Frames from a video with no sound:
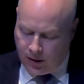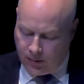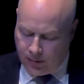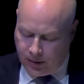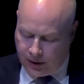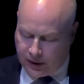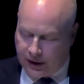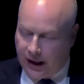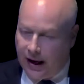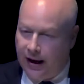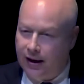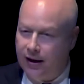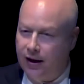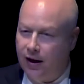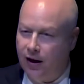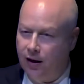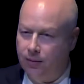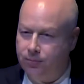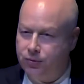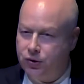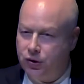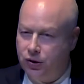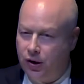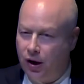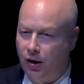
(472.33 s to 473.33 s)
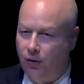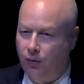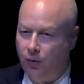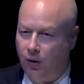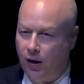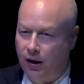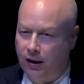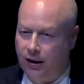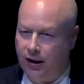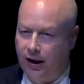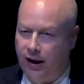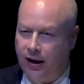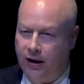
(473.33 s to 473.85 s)
but that helps no
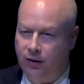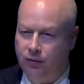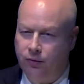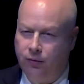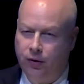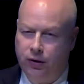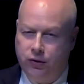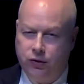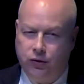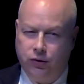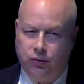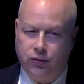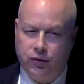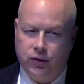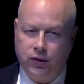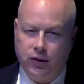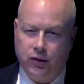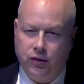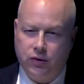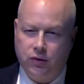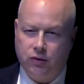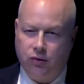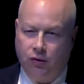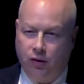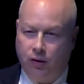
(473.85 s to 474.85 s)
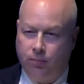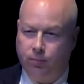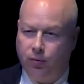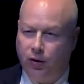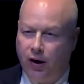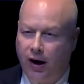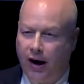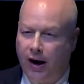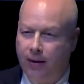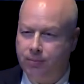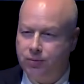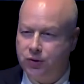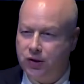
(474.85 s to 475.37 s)
one, and it reduces or
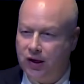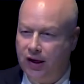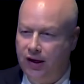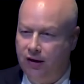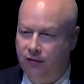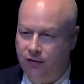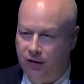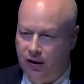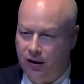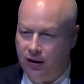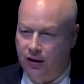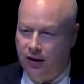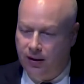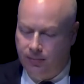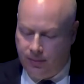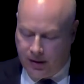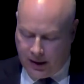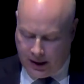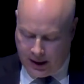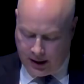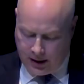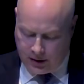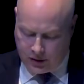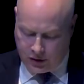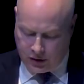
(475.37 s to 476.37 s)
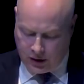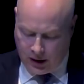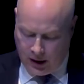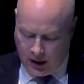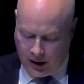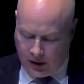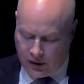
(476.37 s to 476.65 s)
perhaps even eliminates